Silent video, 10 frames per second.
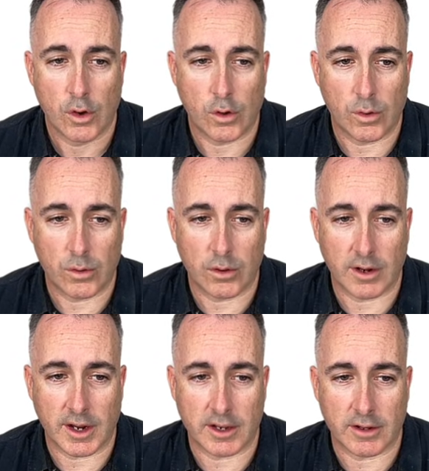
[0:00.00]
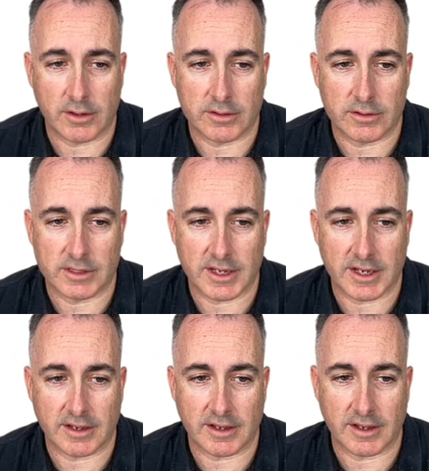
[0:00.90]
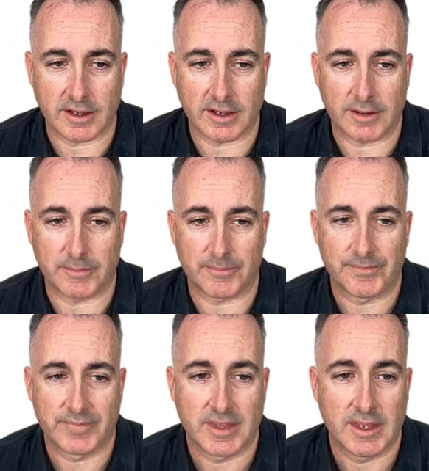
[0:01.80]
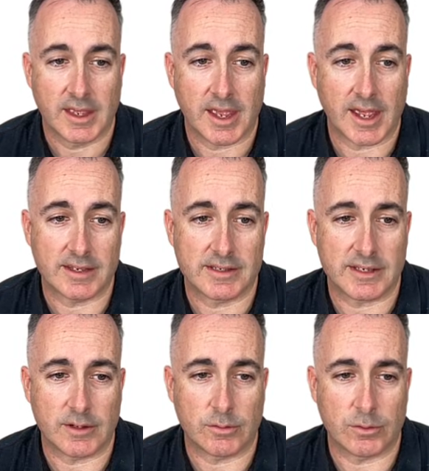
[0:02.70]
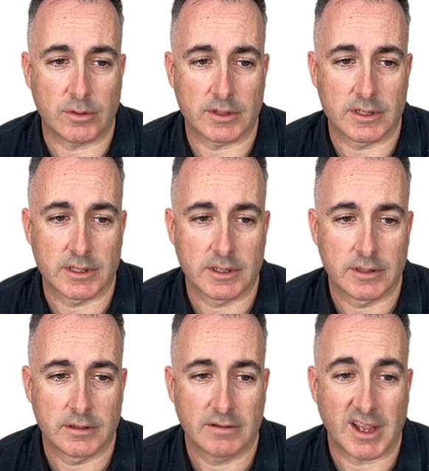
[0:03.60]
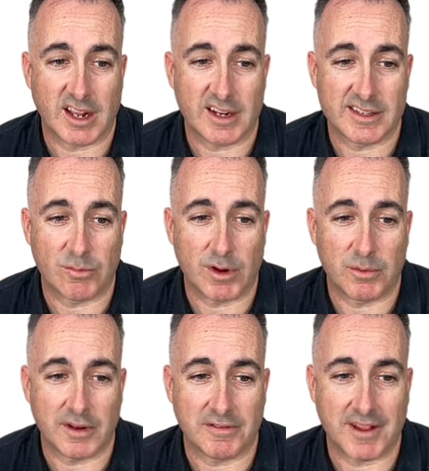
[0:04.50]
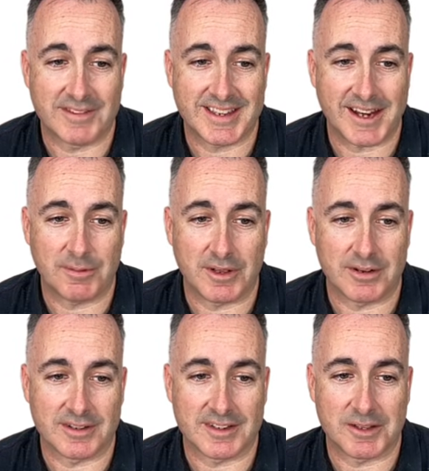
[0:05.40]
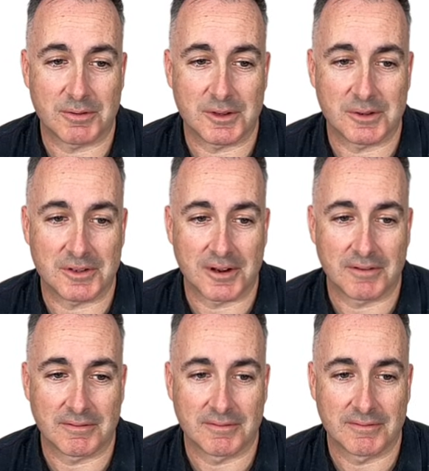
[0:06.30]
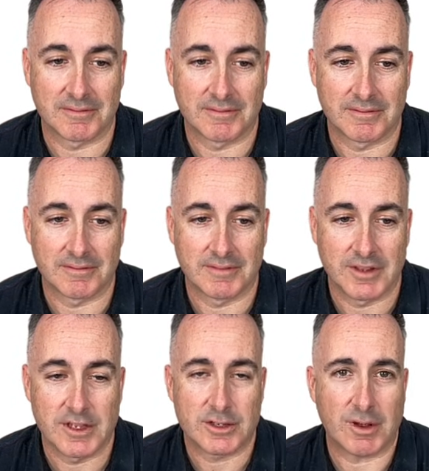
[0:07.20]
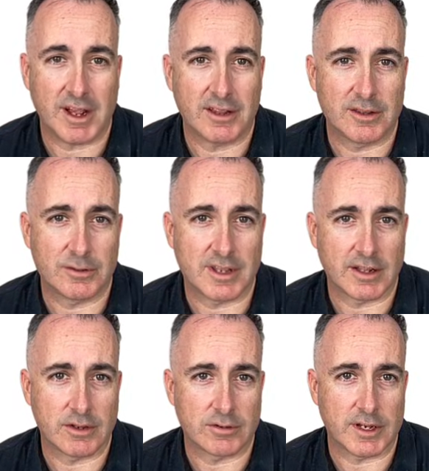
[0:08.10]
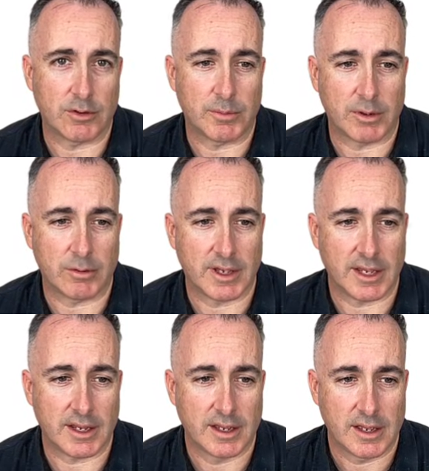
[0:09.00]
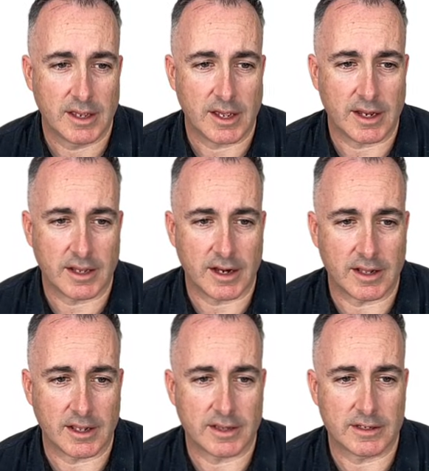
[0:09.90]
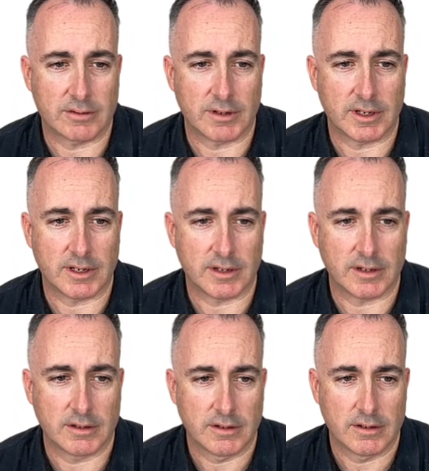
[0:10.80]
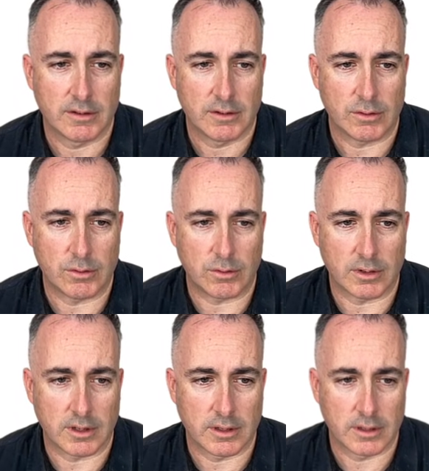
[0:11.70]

Or I could also say um, S equals, I can just say 1.5 centimeters because that's what those are. So either of those answers are here will be okay. I kind of like this one right here, or